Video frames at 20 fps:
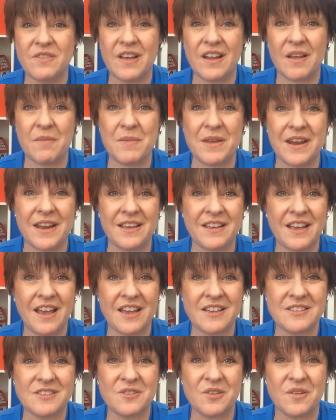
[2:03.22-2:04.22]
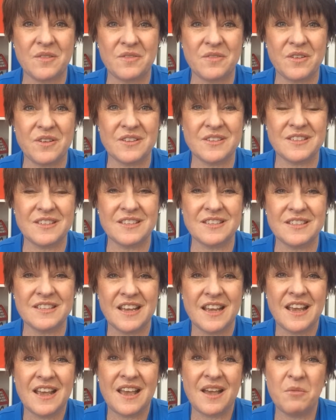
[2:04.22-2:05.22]
development and case conferences,
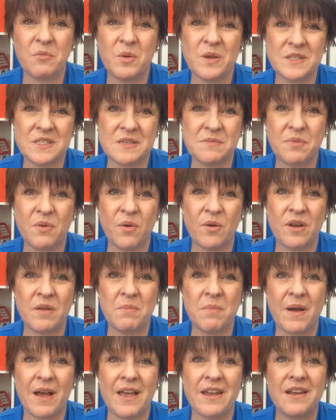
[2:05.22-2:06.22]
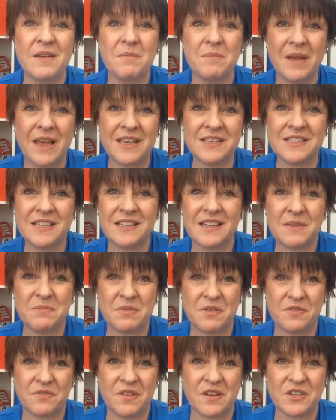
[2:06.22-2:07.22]
and we're supported by an amazingly
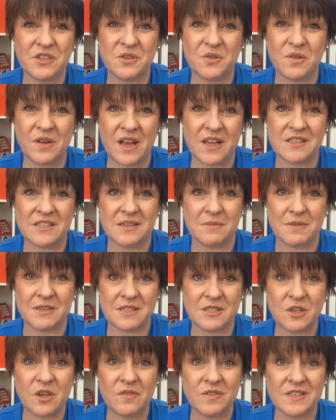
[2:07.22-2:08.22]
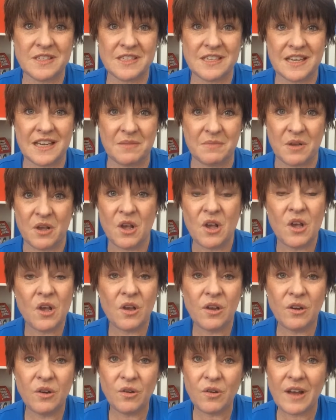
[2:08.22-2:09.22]
professional customer service team
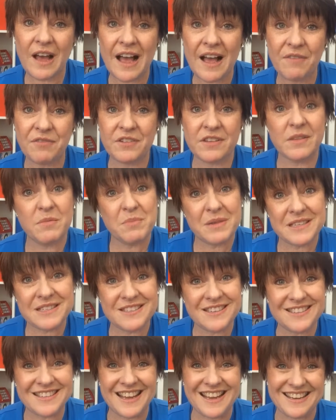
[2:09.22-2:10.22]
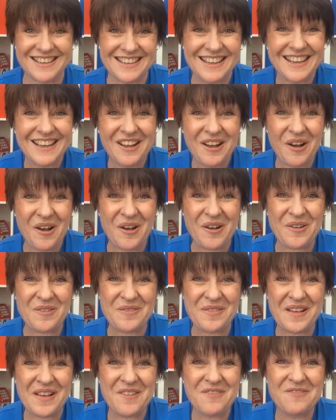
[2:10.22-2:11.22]
who look after the business end
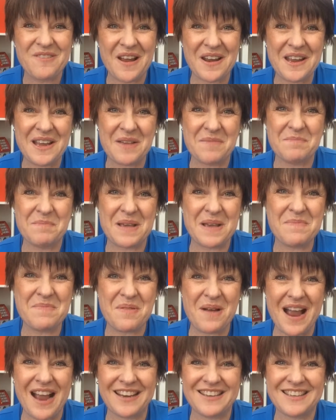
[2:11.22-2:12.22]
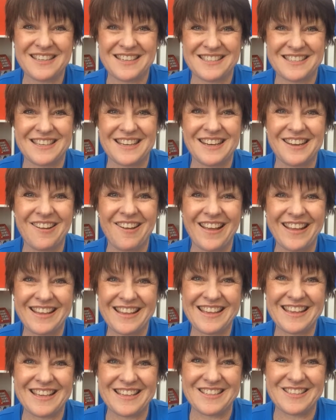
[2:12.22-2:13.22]
of running a big practice
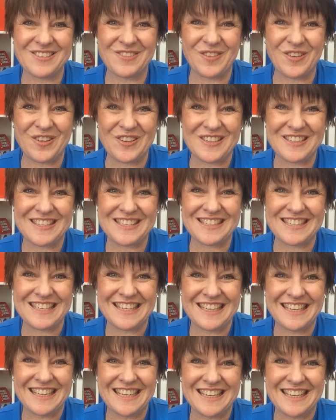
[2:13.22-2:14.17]
like Kids First.